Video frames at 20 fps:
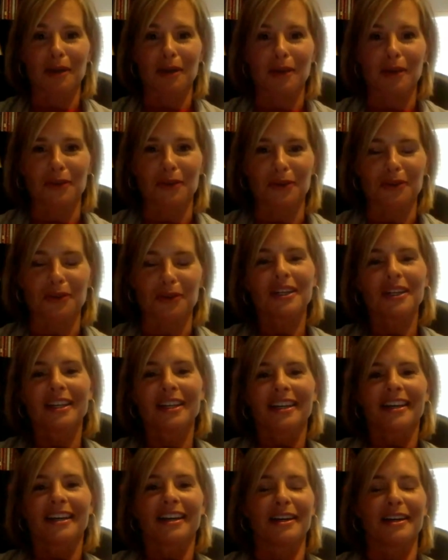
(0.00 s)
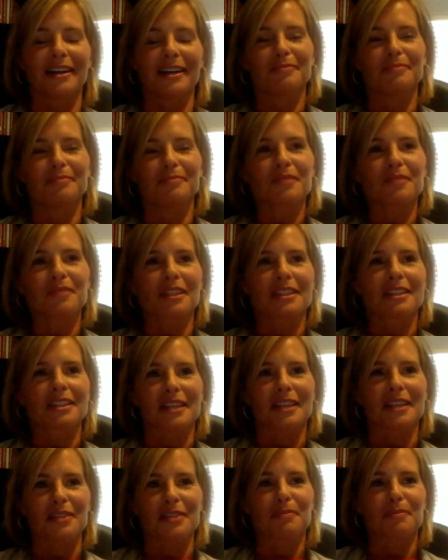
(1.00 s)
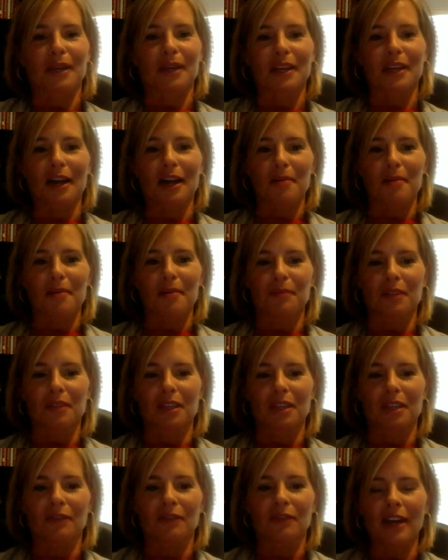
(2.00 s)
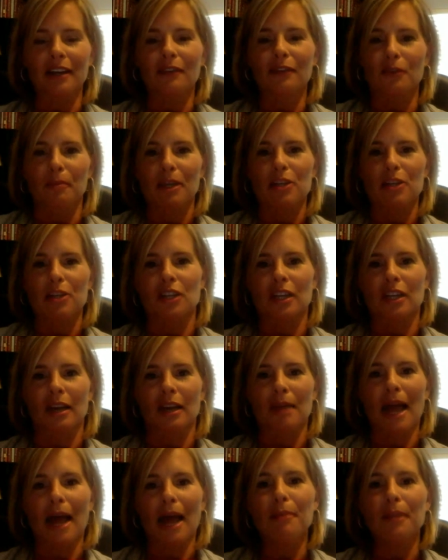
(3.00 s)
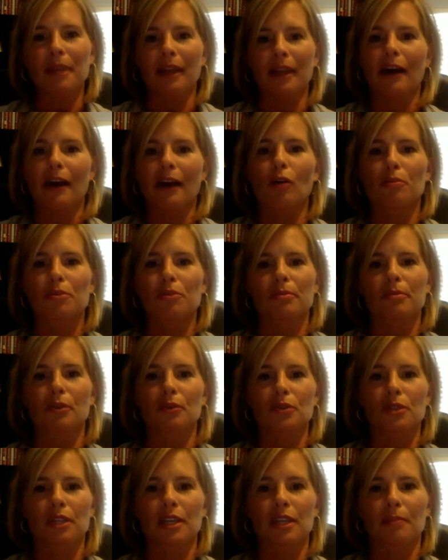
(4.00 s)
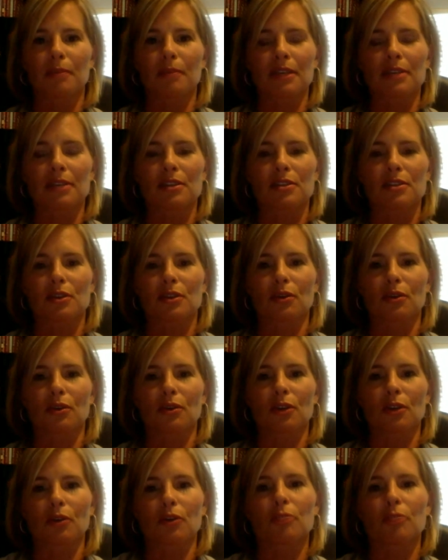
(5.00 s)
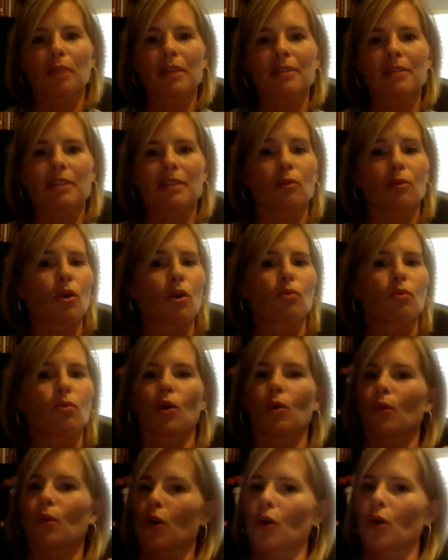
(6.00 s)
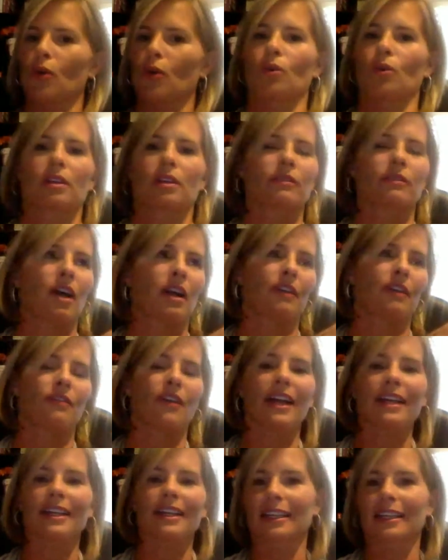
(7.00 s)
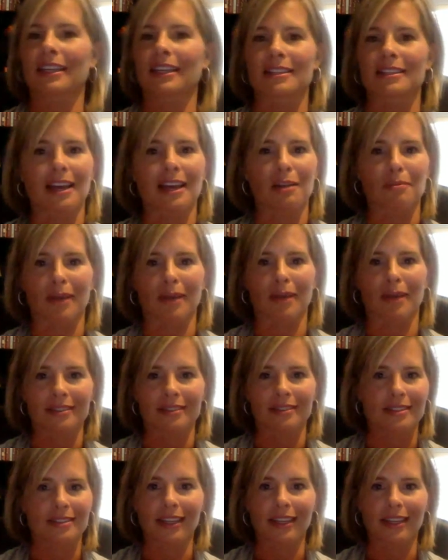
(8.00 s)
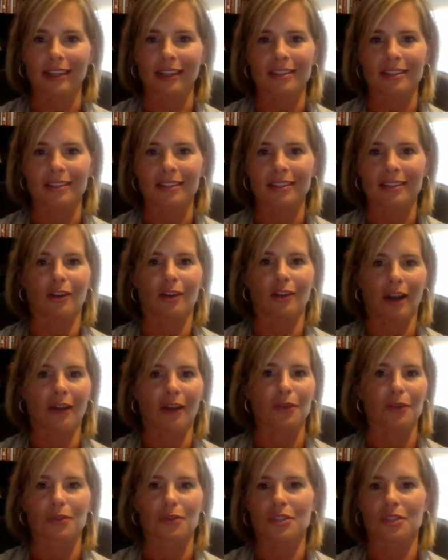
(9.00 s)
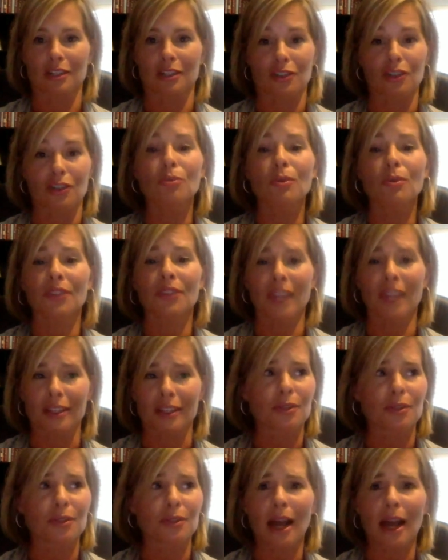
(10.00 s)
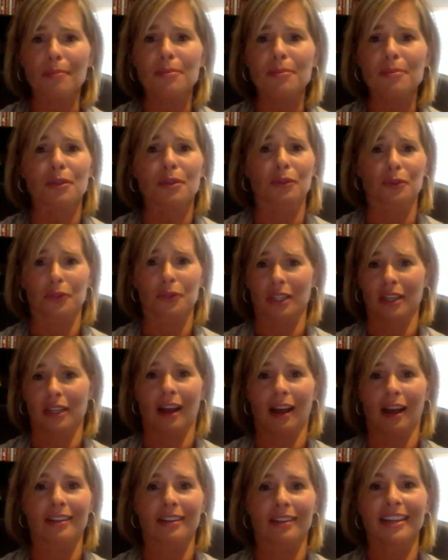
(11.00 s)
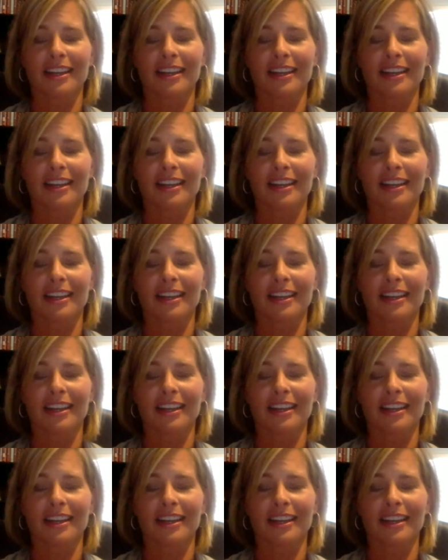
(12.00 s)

about Google these days, but and find information, and I'm happy to help some of those key pieces. So, you may say, whoa, LaVonna, if I get kids out of my seat or out of their seat, do you know what they do? Absolutely not.